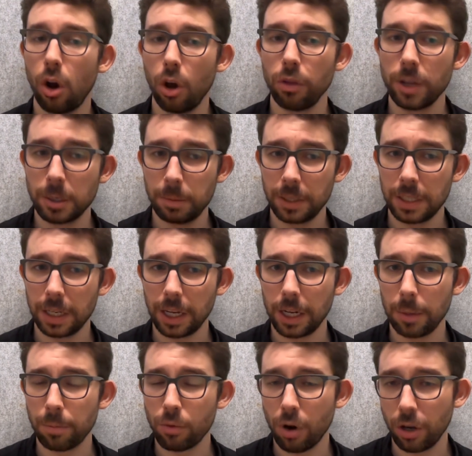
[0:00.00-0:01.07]
on this
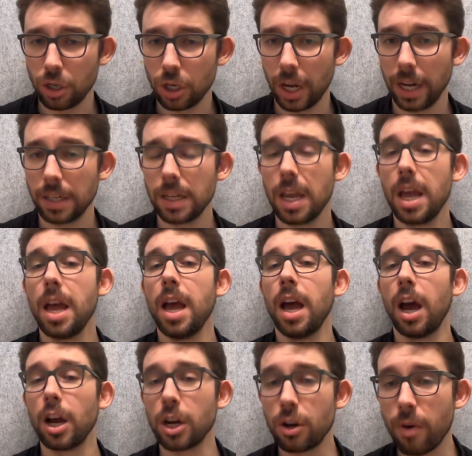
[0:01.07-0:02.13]
particular project.
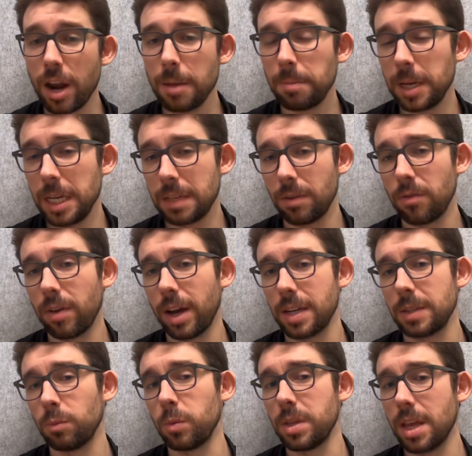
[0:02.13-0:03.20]
A great piece of
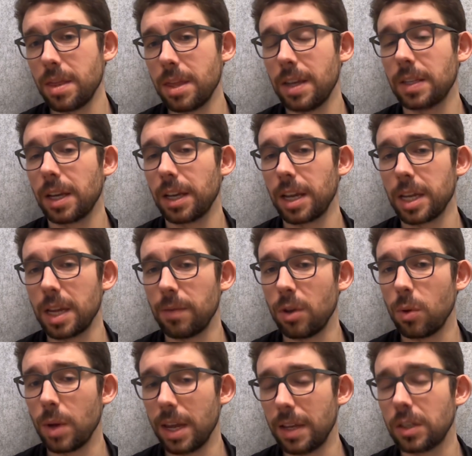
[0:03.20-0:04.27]
advice within this I can give
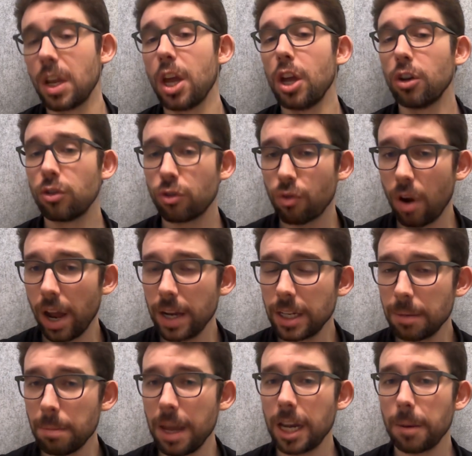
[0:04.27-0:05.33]
you is try
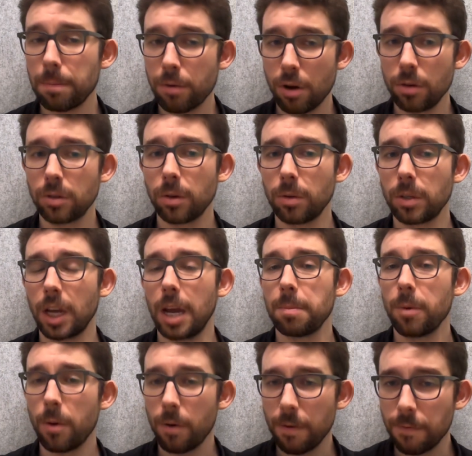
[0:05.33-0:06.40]
to make a prototype
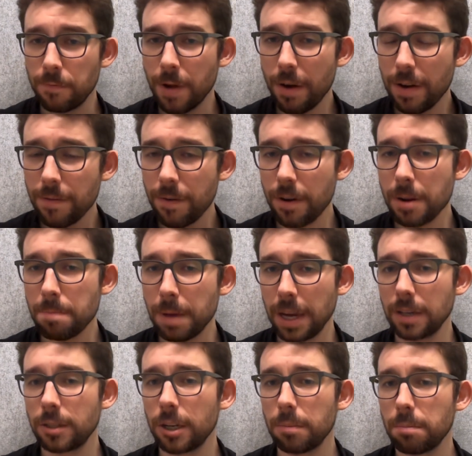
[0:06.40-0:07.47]
or a very, very
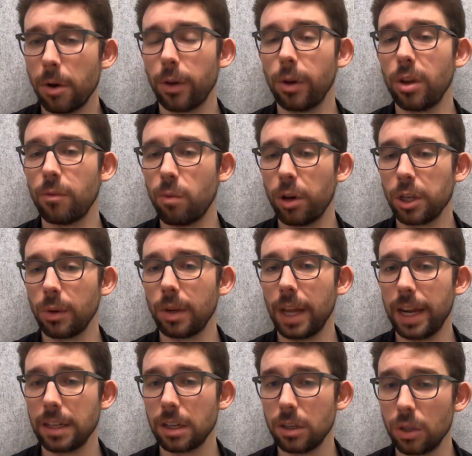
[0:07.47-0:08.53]
basic model of what you'd
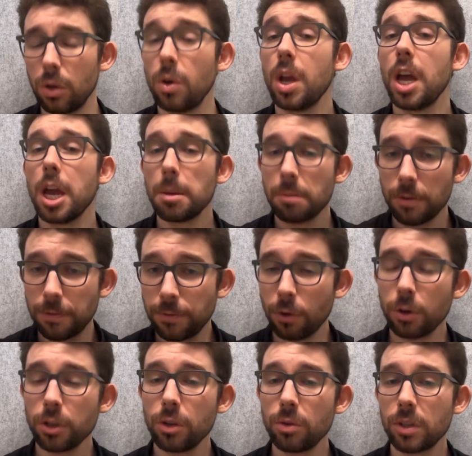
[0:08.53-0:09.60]
like to do
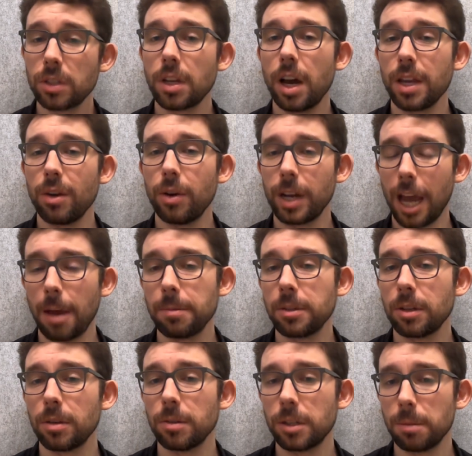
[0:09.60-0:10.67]
before you start your
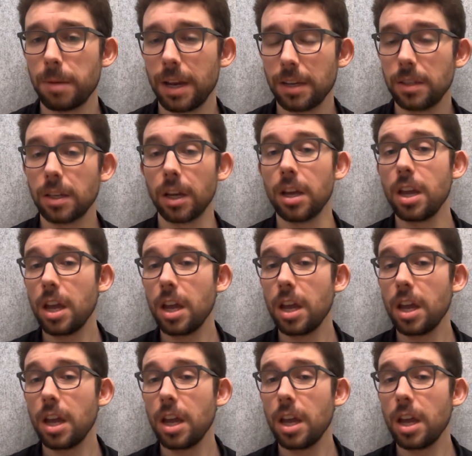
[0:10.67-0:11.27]
capstone semester.